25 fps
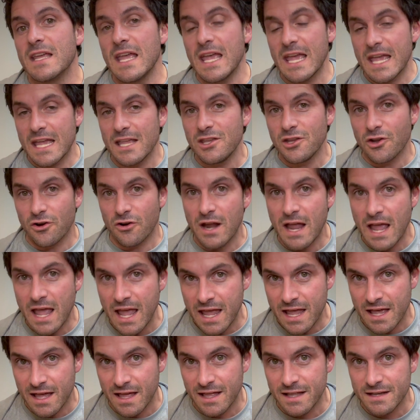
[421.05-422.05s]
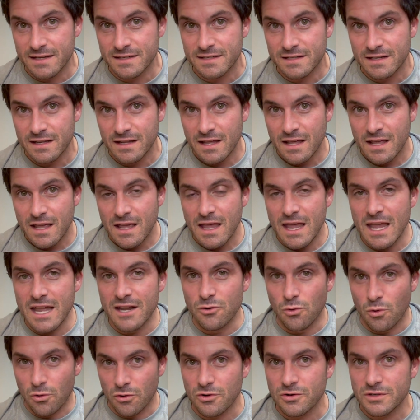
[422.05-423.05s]
in your hand in
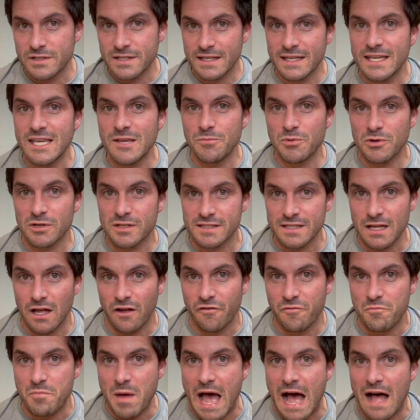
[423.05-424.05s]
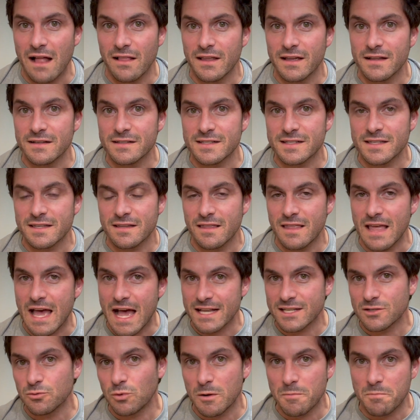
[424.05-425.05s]
order to keep yourself balanced.
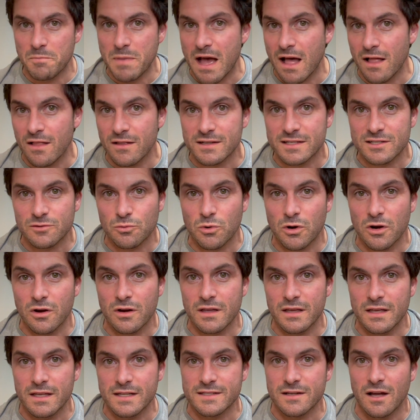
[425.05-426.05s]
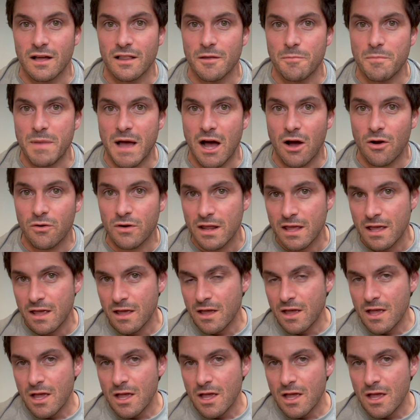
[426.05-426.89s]
That's what balance work is all about.